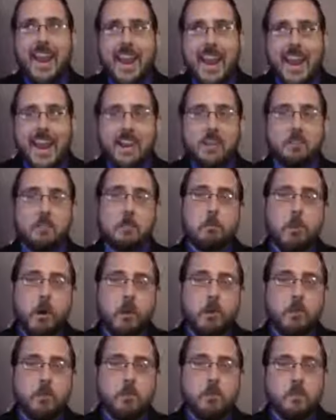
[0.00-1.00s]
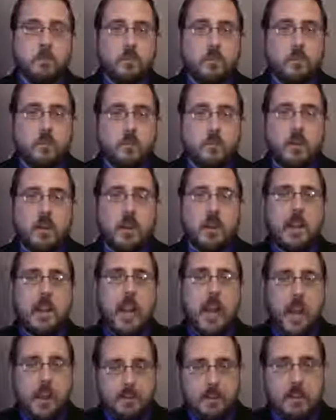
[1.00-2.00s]
as opposed to
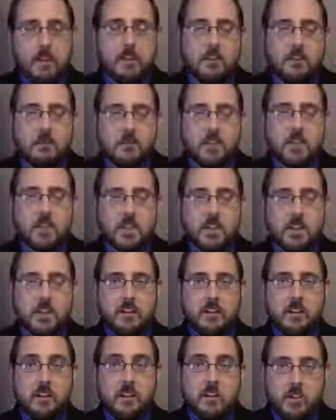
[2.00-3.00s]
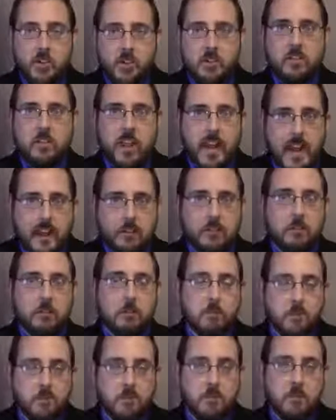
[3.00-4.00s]
having these machines just actually
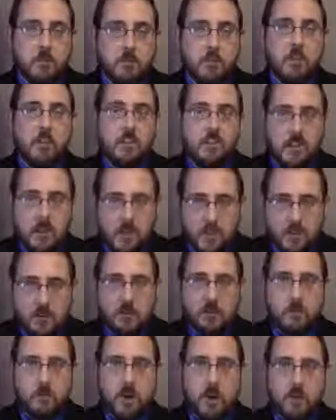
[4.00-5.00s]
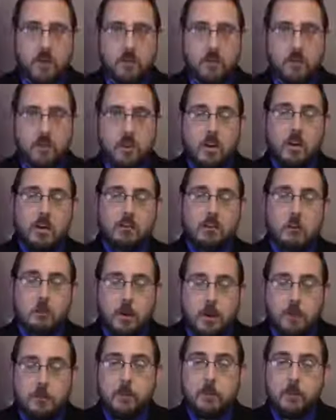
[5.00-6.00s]
produce the use values for
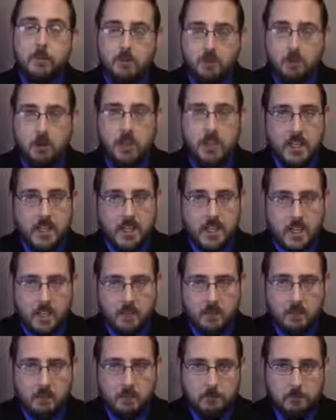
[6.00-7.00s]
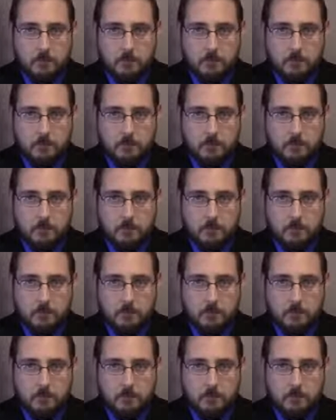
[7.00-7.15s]
people who really need them.